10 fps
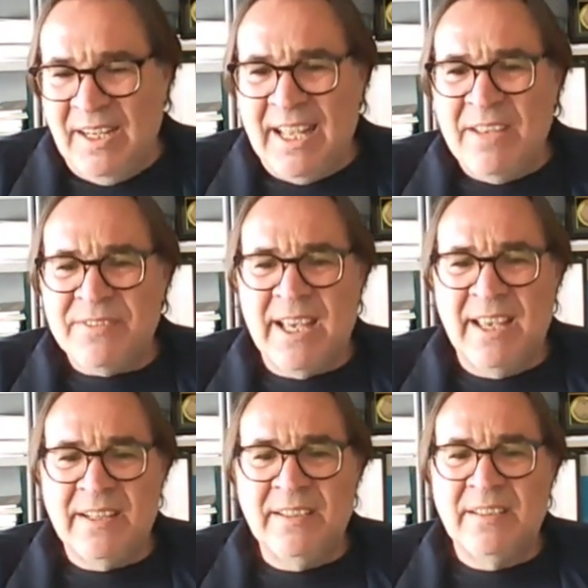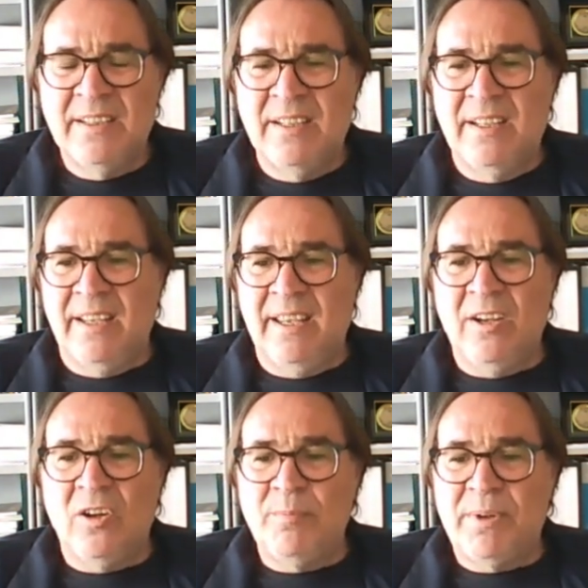life cycle,
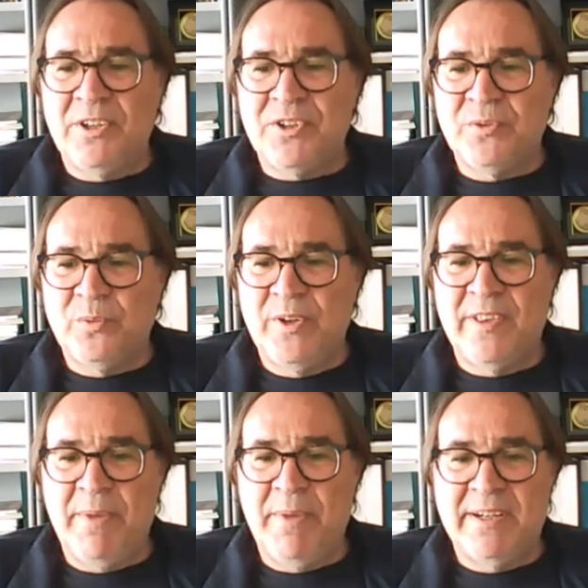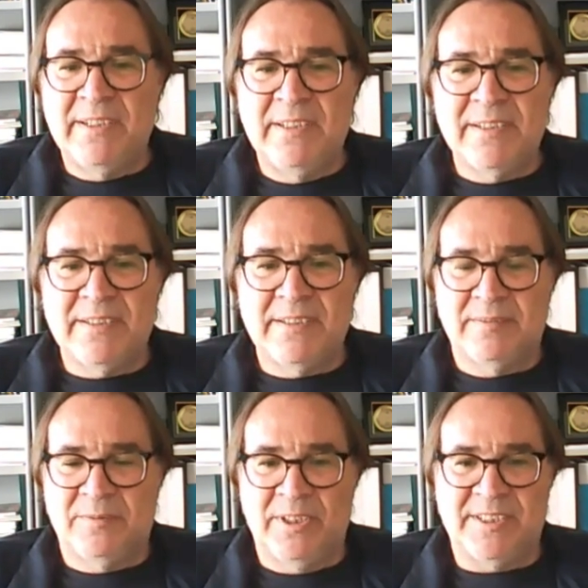in comparison with the
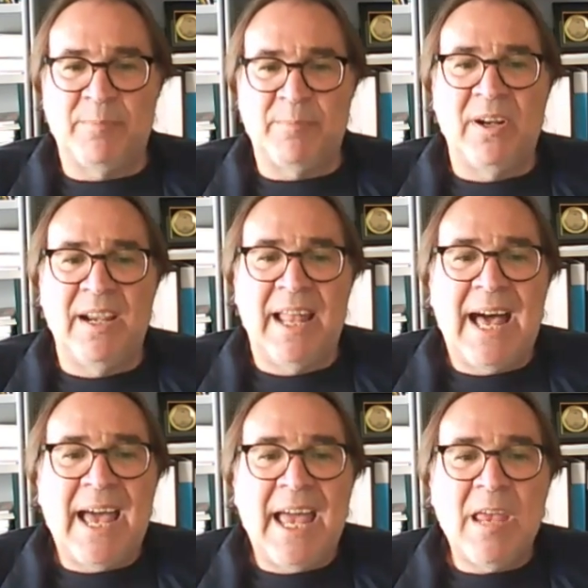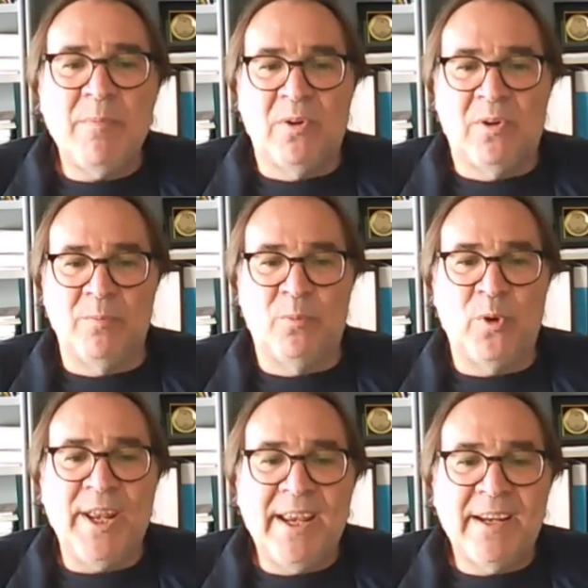minerals, for example, lime or
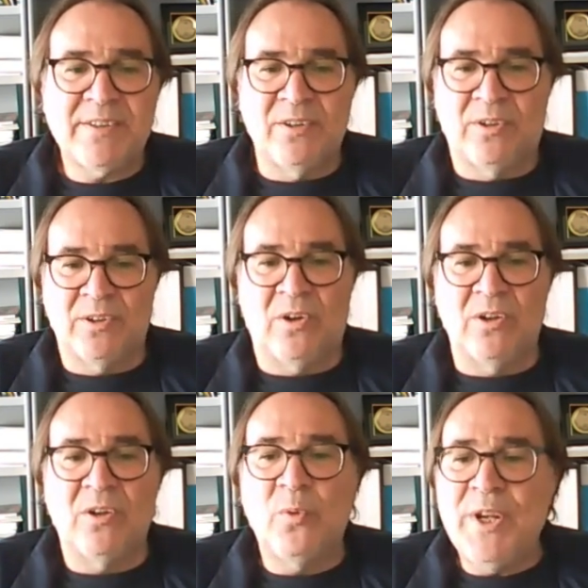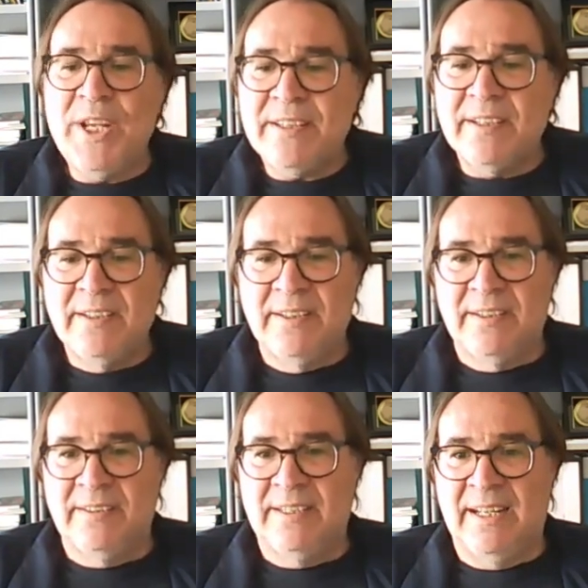bricks or concrete,
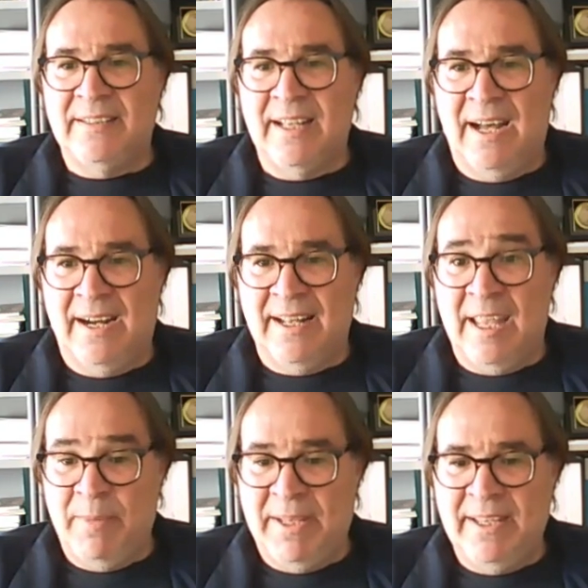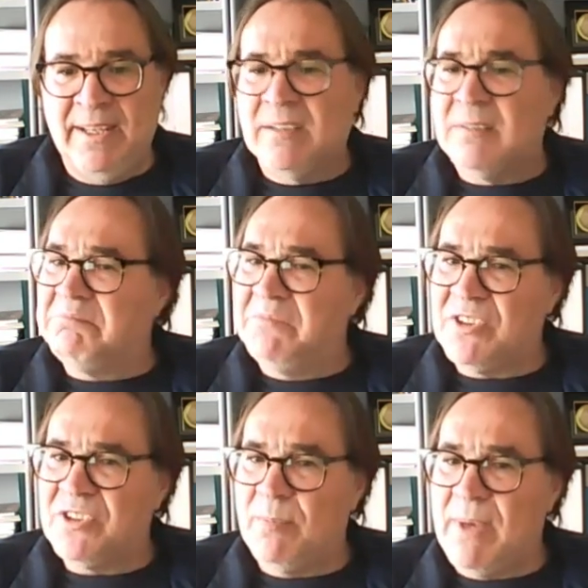that are emitting,
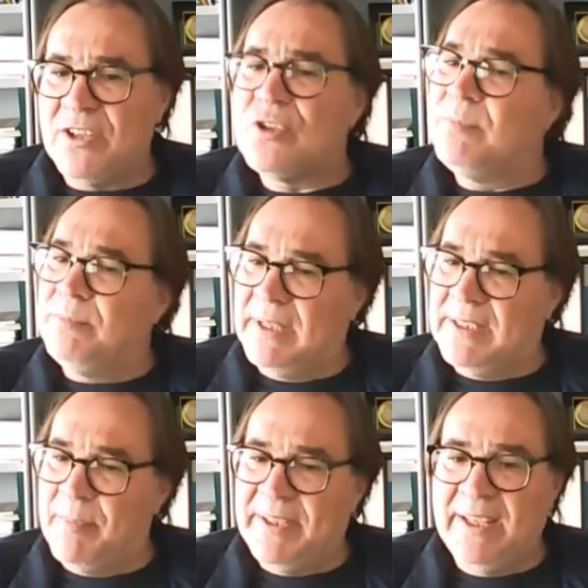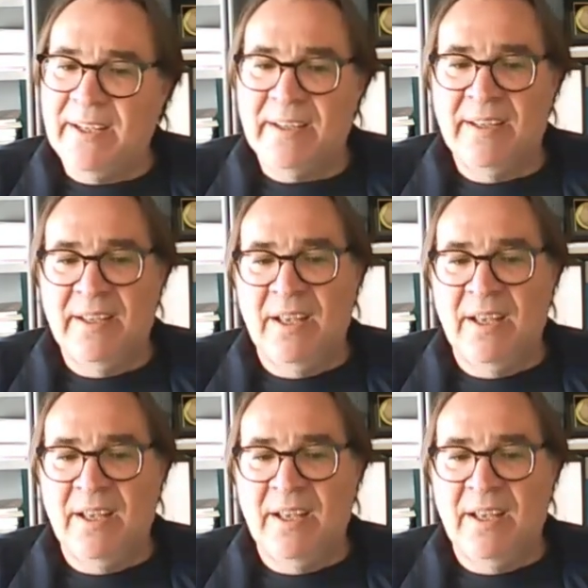not so much, but emitting,